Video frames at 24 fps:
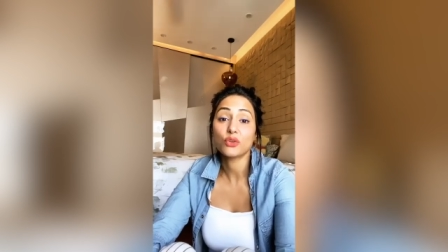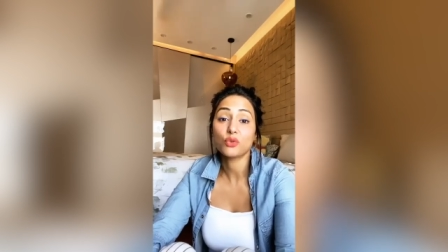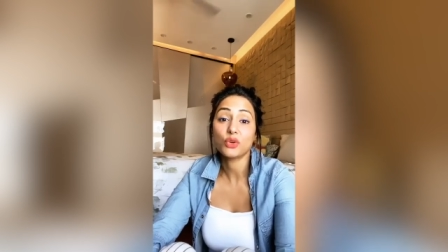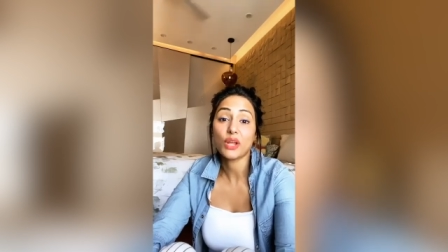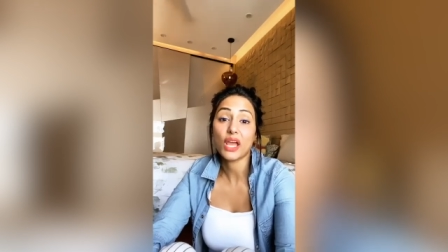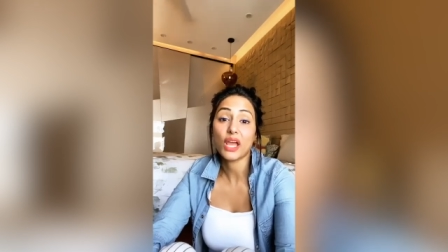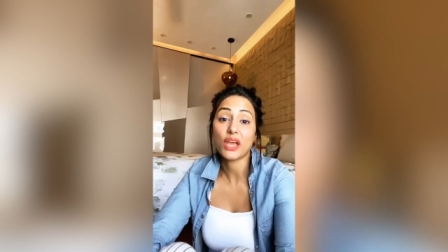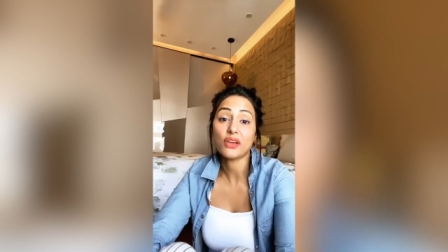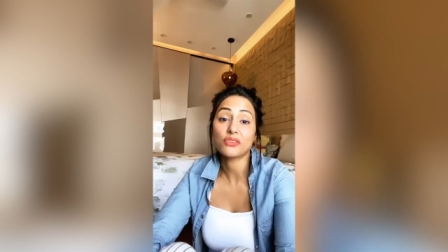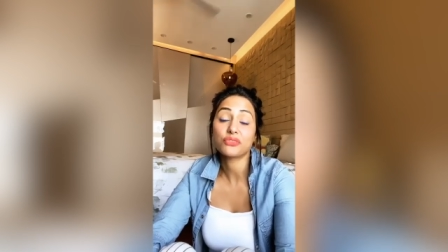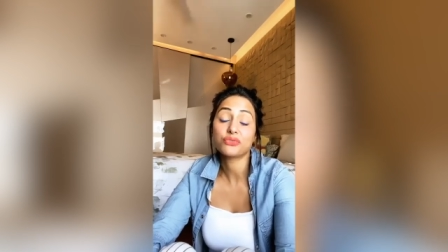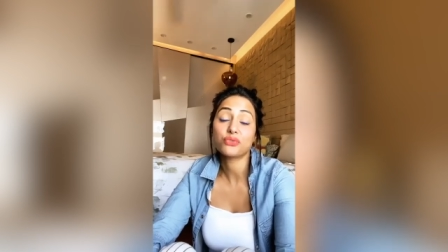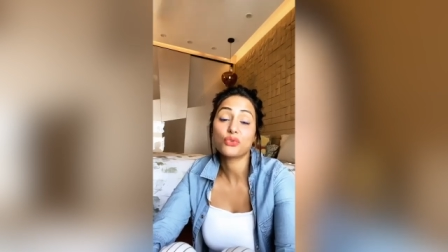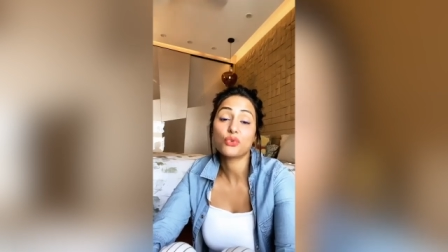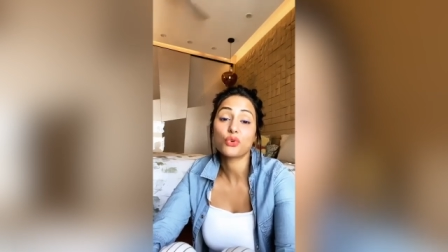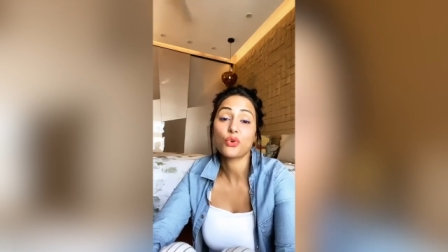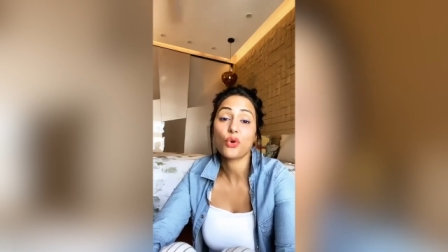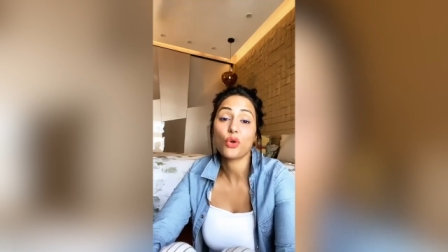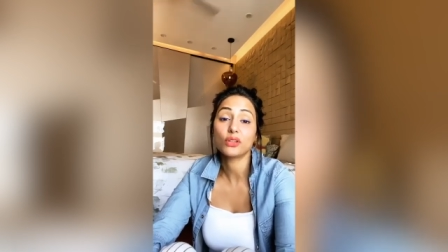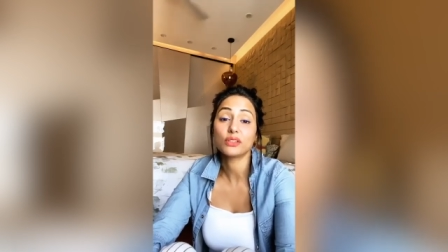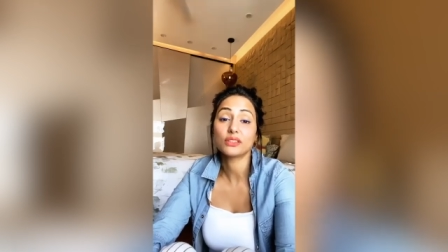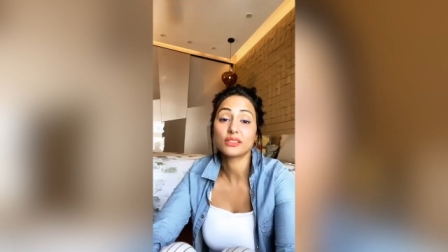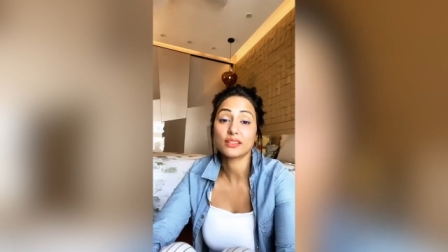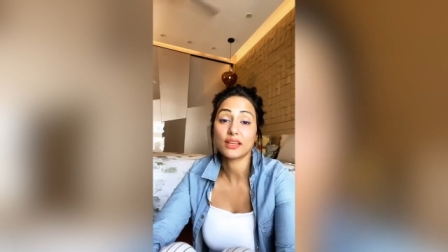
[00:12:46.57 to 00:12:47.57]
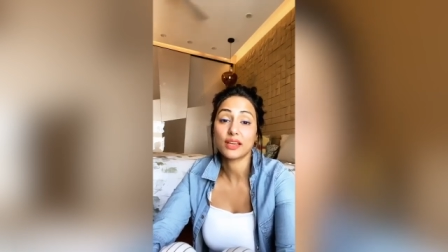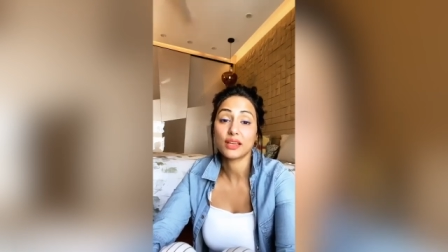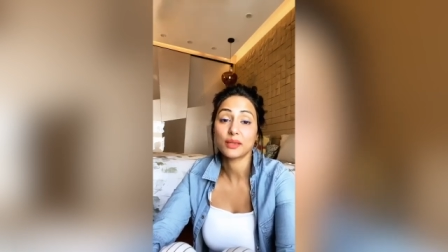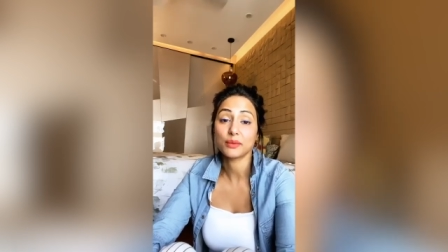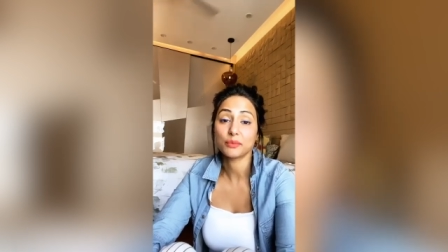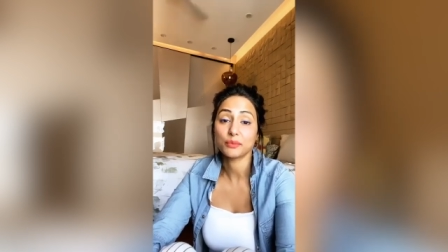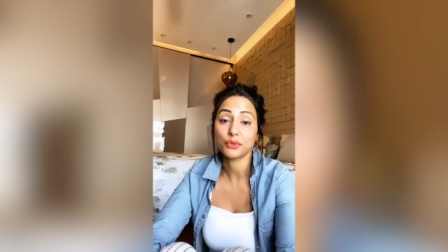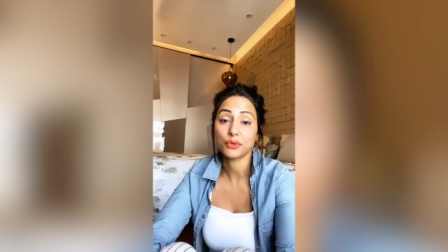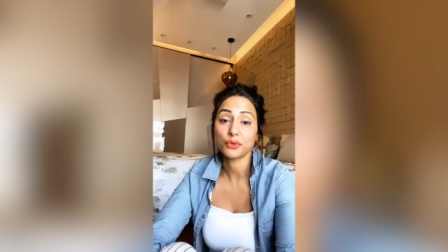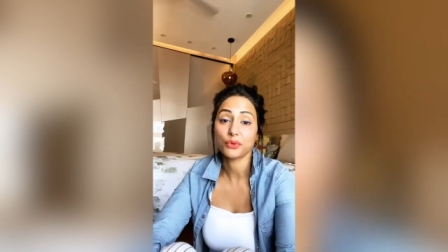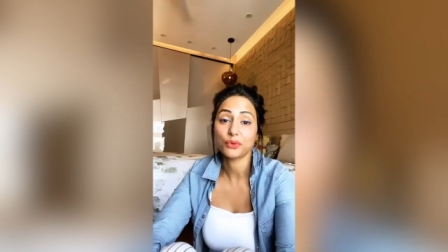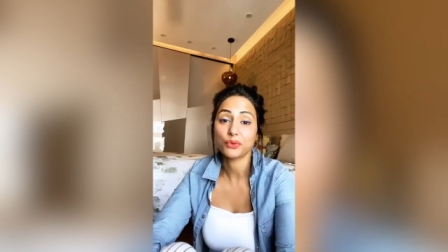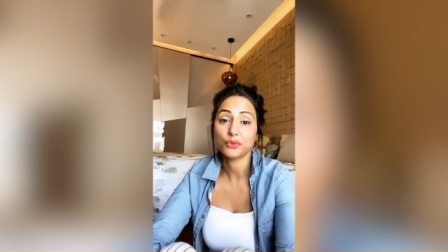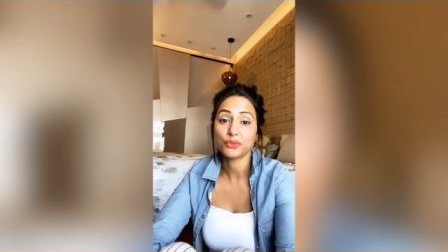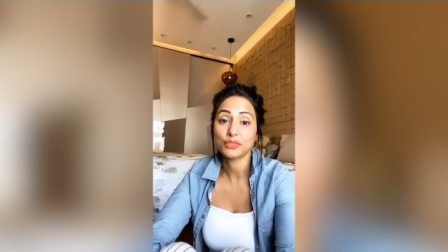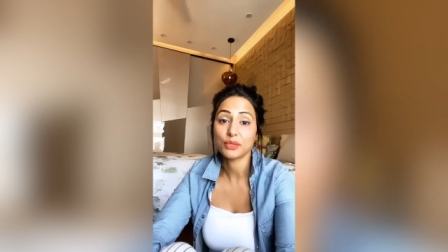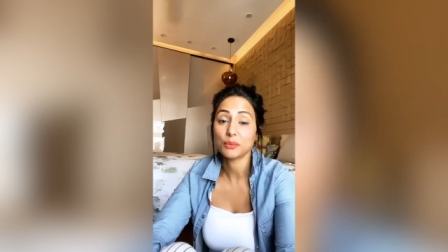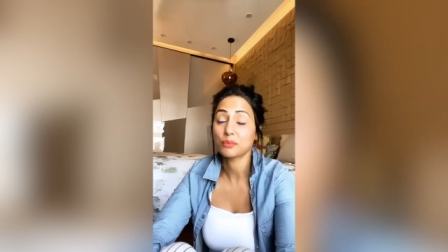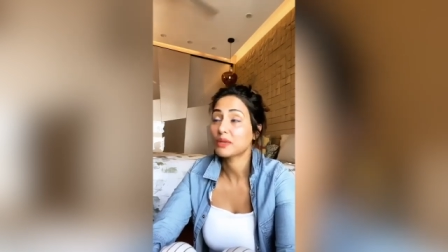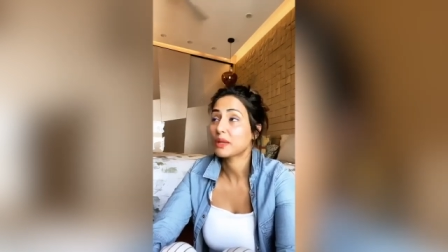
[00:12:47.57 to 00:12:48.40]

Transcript: I don't have phone all the time, you know.